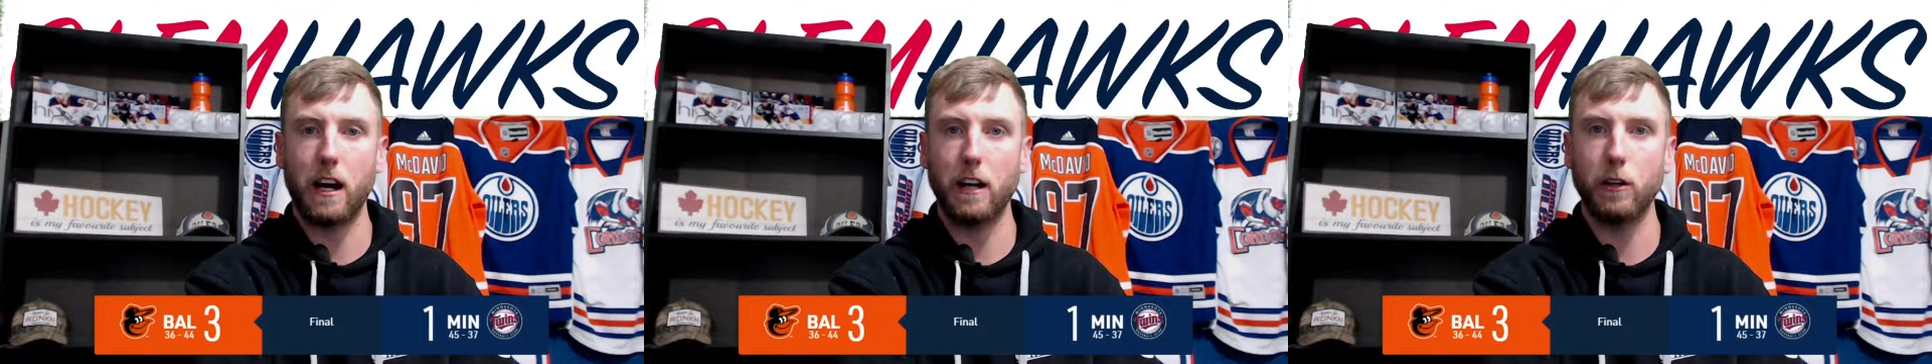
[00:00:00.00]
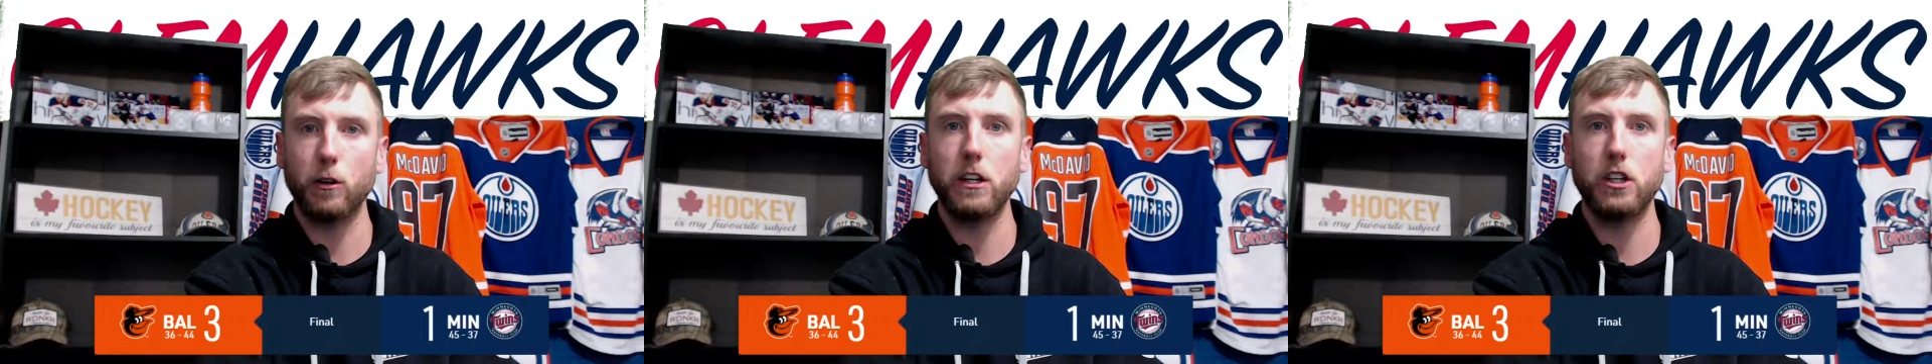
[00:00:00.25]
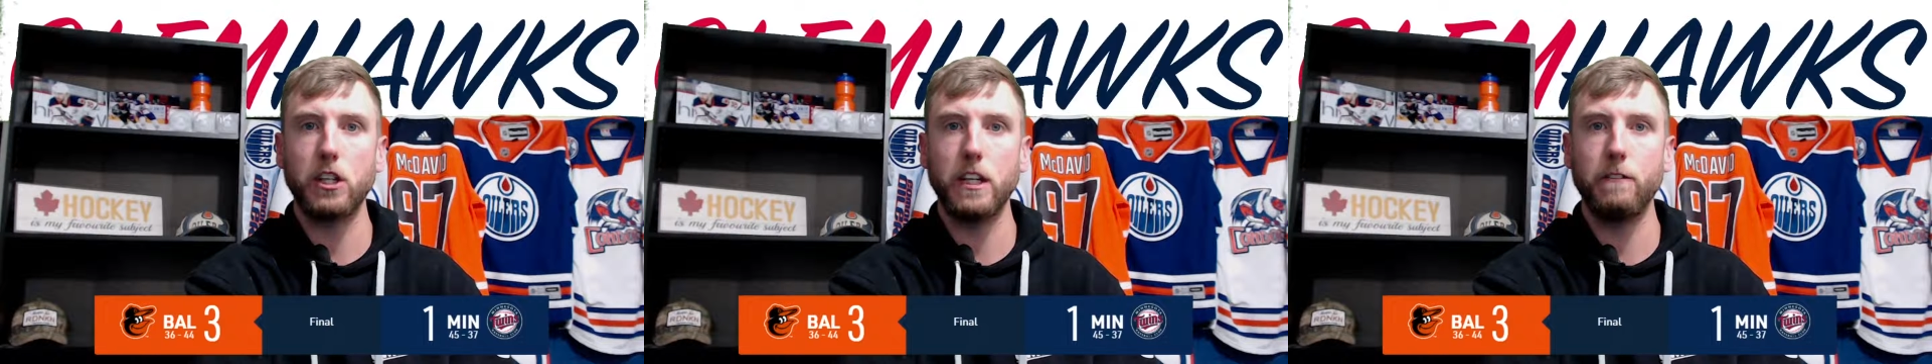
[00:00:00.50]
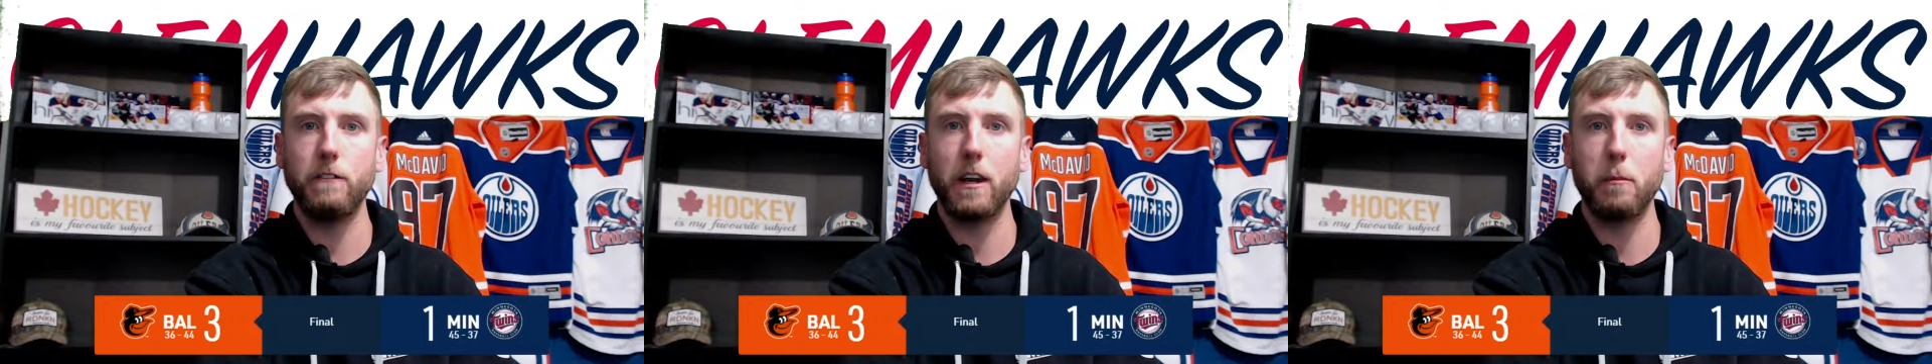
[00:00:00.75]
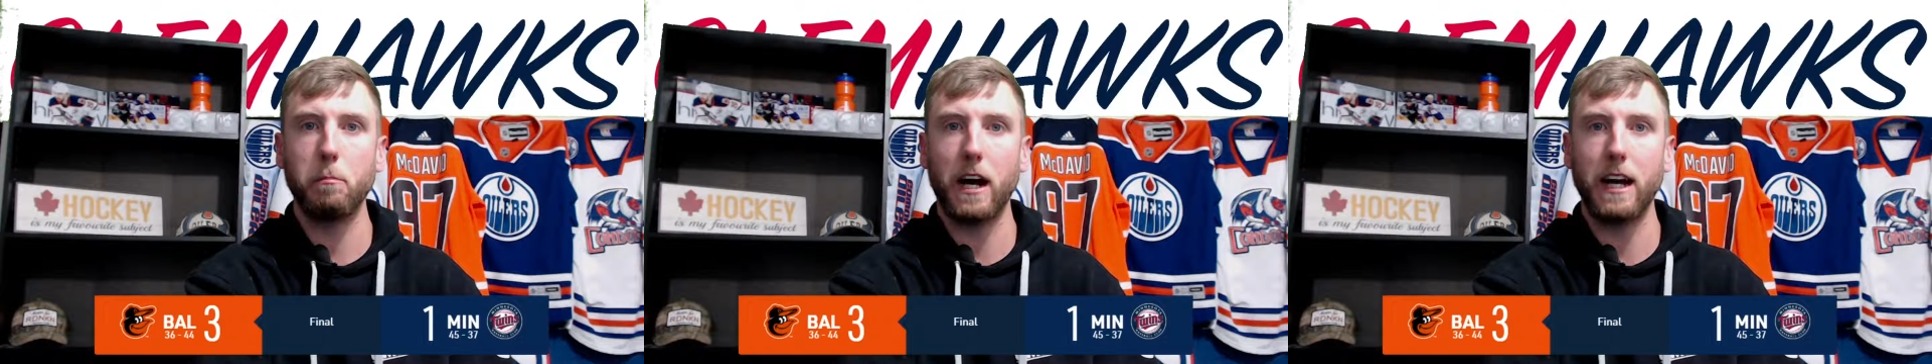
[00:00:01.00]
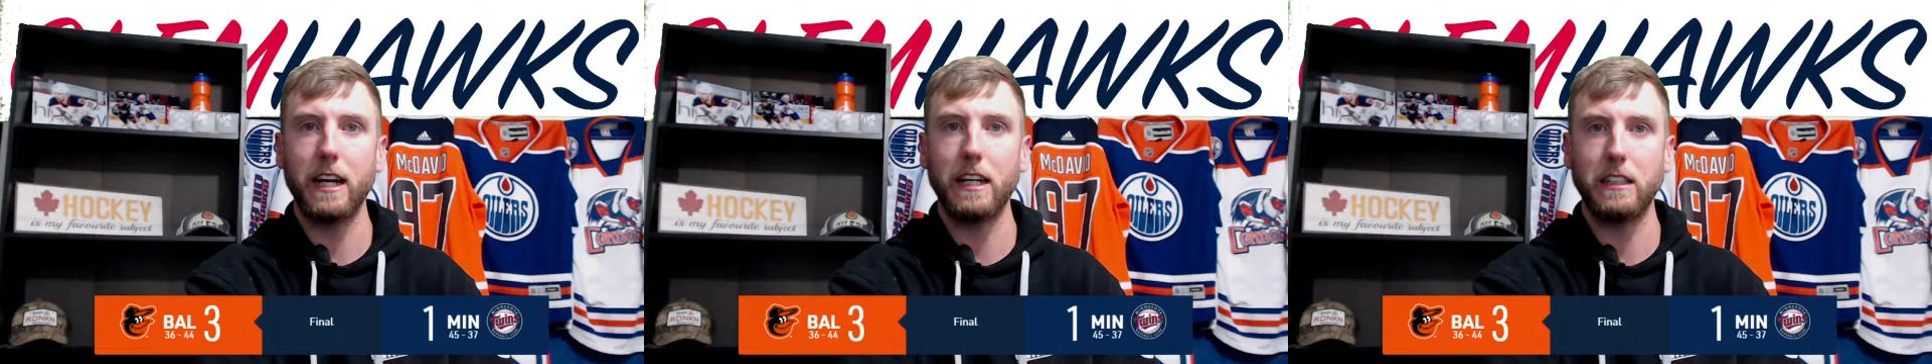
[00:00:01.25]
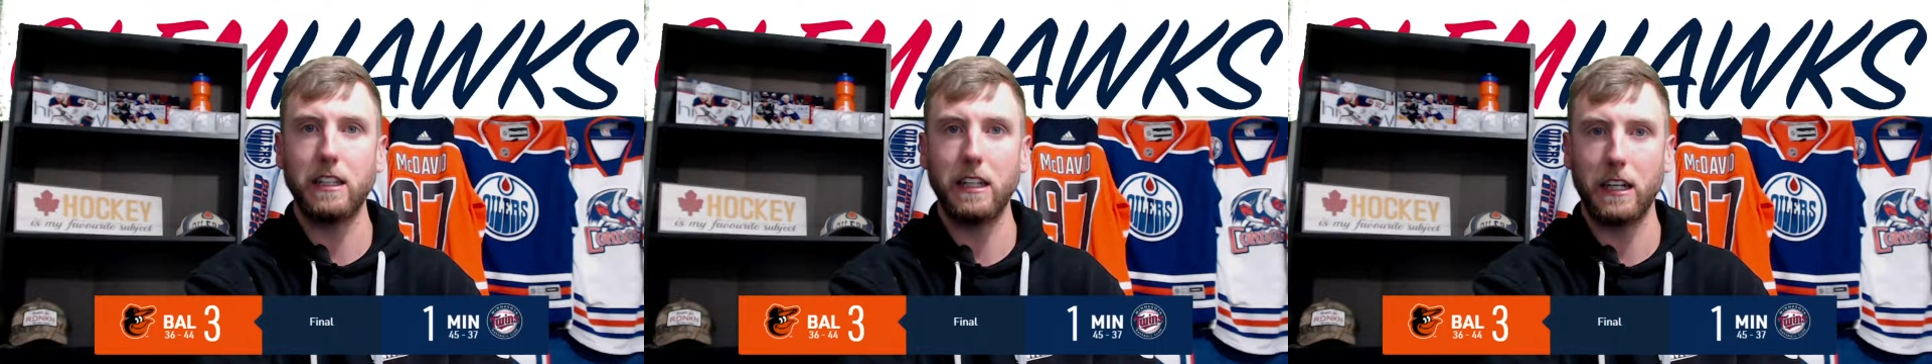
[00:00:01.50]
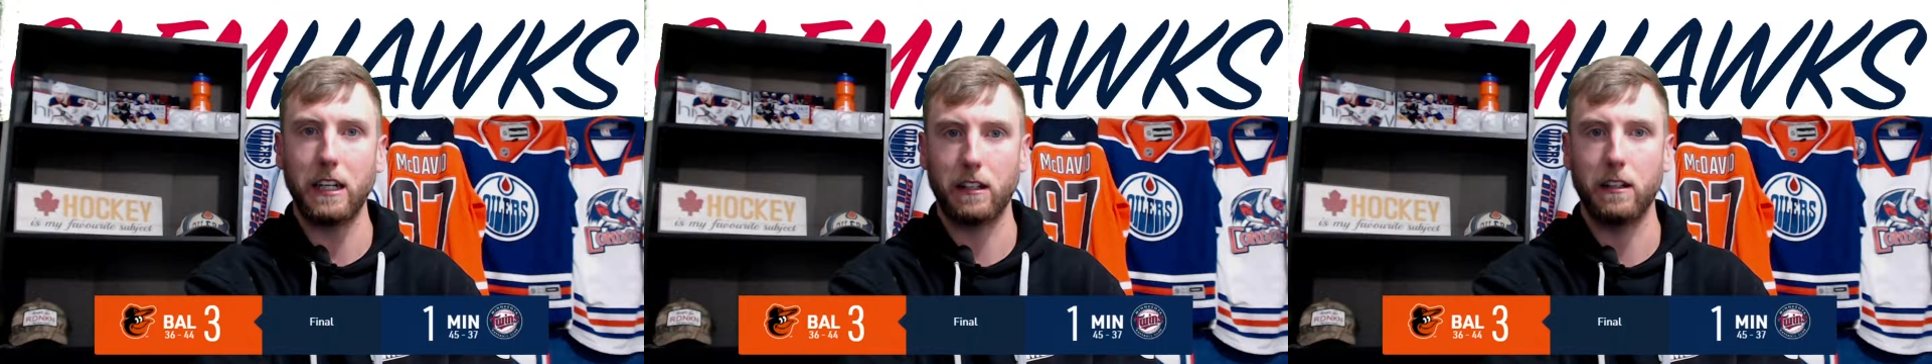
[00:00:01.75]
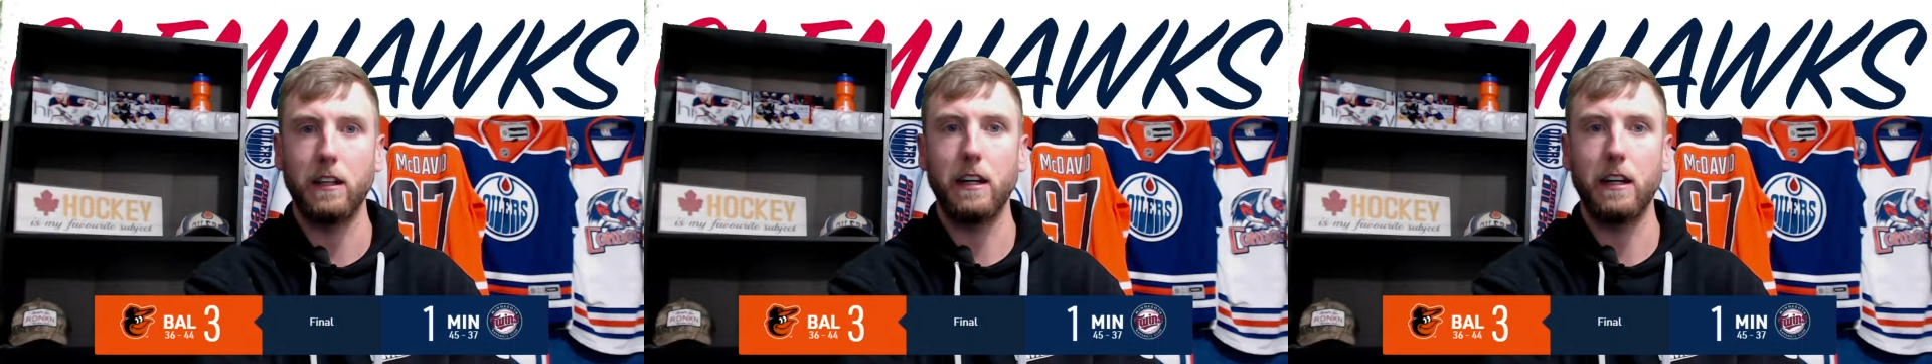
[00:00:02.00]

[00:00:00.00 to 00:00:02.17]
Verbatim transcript: underachieving by a tick.